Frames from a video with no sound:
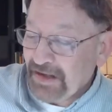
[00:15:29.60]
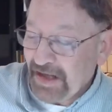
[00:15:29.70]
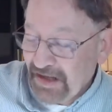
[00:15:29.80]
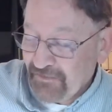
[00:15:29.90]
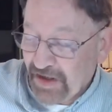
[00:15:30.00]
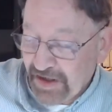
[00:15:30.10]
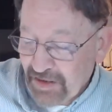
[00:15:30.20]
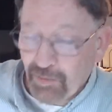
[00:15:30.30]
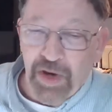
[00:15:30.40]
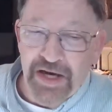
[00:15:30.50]
that in
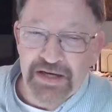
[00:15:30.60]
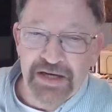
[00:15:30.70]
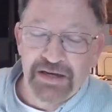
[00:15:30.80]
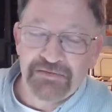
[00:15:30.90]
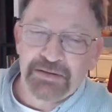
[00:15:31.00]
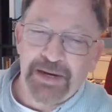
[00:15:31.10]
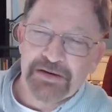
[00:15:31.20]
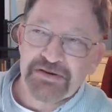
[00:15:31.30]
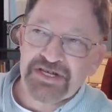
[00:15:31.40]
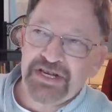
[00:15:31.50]
volume one of
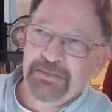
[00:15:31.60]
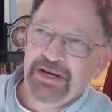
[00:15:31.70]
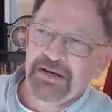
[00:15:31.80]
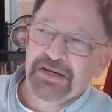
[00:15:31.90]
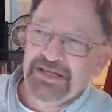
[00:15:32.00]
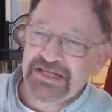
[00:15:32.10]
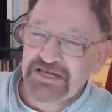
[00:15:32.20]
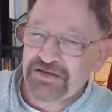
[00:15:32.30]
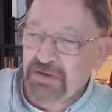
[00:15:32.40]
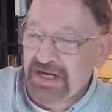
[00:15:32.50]
Democracy in America,
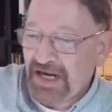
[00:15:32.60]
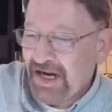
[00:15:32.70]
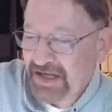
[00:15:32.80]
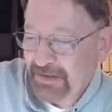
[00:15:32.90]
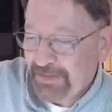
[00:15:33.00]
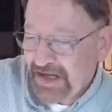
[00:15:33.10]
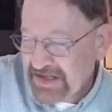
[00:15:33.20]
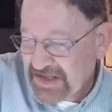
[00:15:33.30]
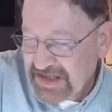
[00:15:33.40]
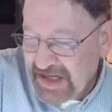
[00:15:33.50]
this is what
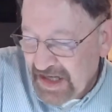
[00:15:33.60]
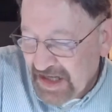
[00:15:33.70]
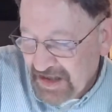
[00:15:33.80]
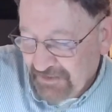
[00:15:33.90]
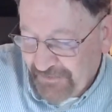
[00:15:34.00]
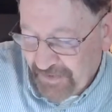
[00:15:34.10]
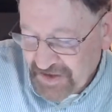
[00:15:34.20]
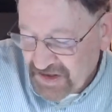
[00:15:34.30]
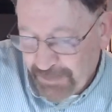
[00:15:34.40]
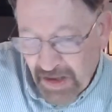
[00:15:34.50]
occupies the
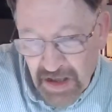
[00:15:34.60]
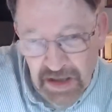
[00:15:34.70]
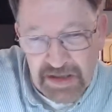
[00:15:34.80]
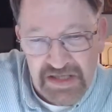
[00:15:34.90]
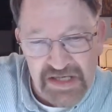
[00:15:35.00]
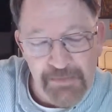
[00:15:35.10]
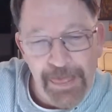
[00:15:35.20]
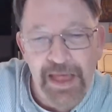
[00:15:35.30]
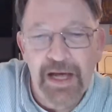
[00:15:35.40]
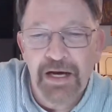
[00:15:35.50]
first part
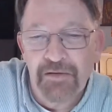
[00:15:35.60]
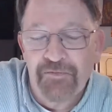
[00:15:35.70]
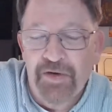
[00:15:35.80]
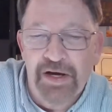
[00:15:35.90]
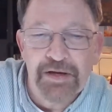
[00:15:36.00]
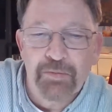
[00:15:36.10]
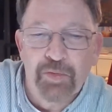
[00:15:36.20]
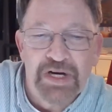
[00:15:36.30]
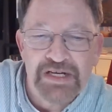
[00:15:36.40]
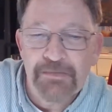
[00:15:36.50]
of volume
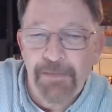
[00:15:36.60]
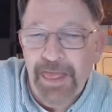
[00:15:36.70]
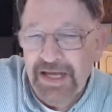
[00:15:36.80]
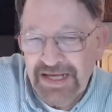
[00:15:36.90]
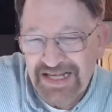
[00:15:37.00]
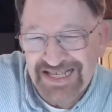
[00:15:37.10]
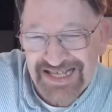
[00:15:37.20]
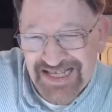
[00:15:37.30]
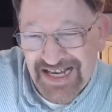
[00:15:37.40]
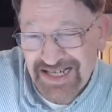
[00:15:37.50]
one. It's
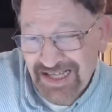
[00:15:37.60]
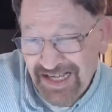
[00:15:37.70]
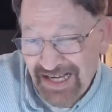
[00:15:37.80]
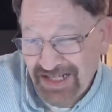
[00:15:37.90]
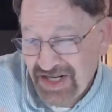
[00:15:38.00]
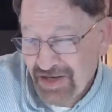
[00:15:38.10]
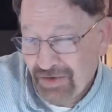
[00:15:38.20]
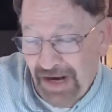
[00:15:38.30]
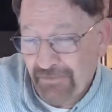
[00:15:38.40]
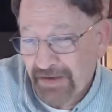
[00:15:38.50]
essentially a
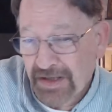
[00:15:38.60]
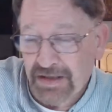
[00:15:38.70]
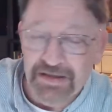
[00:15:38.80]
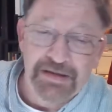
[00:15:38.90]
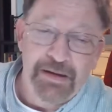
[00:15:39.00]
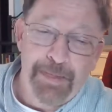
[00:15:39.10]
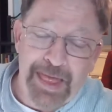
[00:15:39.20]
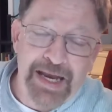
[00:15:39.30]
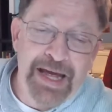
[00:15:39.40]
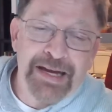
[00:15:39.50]
geographical,
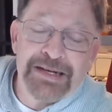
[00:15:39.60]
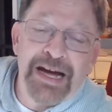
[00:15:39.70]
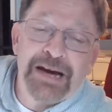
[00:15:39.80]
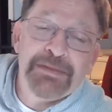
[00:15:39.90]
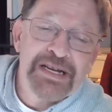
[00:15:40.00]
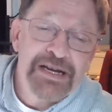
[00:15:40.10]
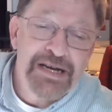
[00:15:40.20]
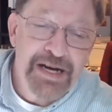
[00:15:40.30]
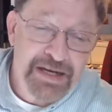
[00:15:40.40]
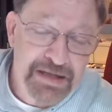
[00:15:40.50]
an economic,
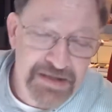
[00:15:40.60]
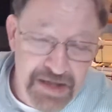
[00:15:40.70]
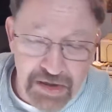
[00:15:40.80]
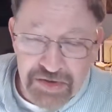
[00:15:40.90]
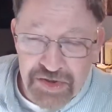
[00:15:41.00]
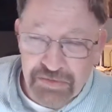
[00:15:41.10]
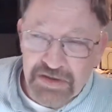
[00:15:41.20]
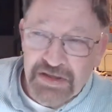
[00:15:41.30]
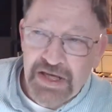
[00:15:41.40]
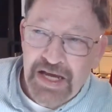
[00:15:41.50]
a
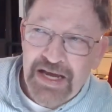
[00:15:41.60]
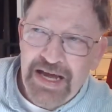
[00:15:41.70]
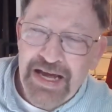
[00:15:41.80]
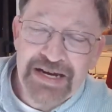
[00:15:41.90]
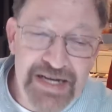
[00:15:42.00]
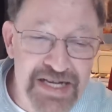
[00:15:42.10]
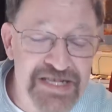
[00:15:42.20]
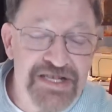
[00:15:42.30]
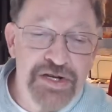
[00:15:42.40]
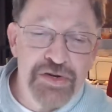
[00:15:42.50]
cultural, and an
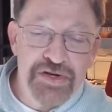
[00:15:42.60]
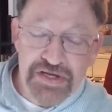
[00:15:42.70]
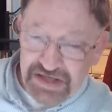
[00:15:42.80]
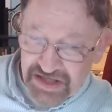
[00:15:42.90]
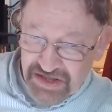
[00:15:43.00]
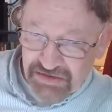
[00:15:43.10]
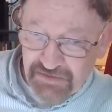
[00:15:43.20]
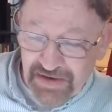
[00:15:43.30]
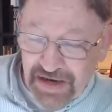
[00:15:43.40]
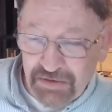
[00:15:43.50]
institutional history
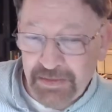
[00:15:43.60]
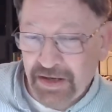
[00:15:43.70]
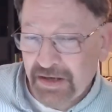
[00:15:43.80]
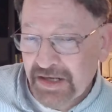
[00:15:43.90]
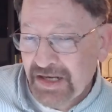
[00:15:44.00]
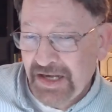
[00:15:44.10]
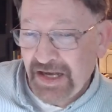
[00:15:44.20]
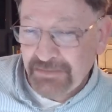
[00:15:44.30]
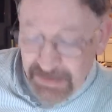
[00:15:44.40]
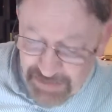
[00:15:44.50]
of how America
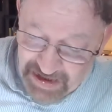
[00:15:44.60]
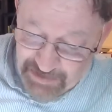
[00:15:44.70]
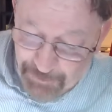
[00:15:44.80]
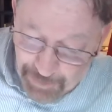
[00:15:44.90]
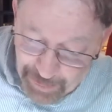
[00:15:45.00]
came to be.